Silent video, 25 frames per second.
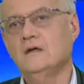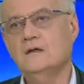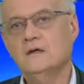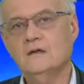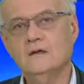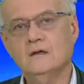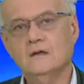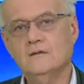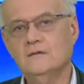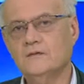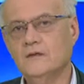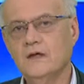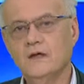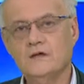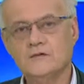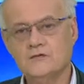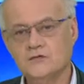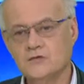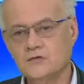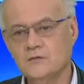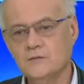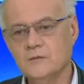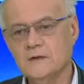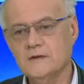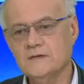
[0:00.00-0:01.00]
There
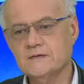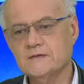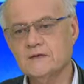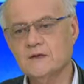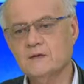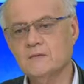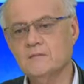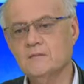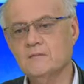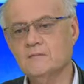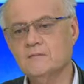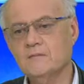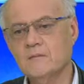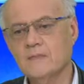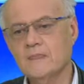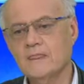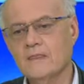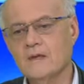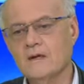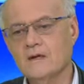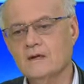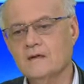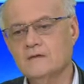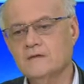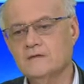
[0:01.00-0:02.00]
should be some
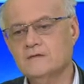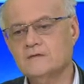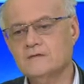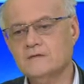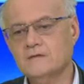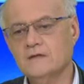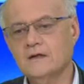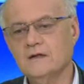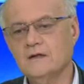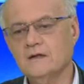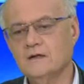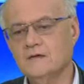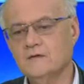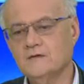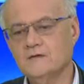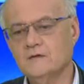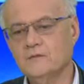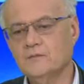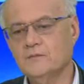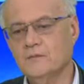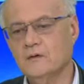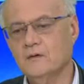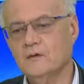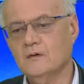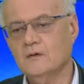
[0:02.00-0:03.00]
studies
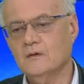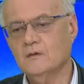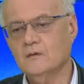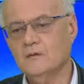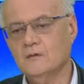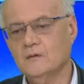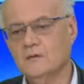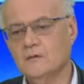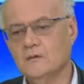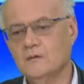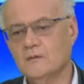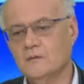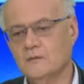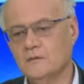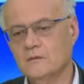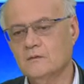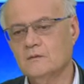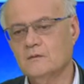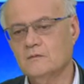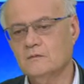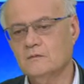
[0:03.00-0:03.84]
or